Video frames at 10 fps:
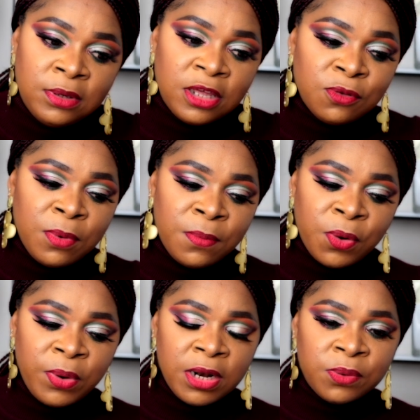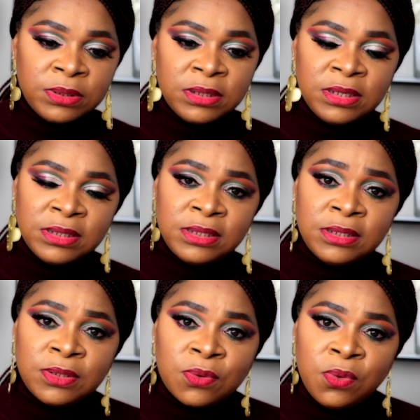I remember when I was in nursing
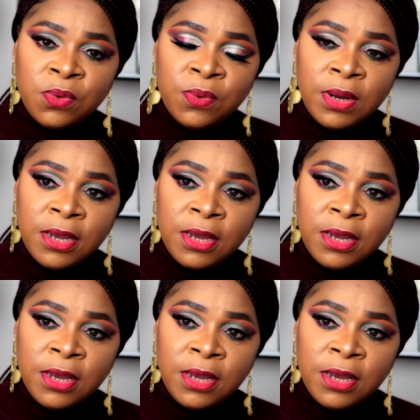school,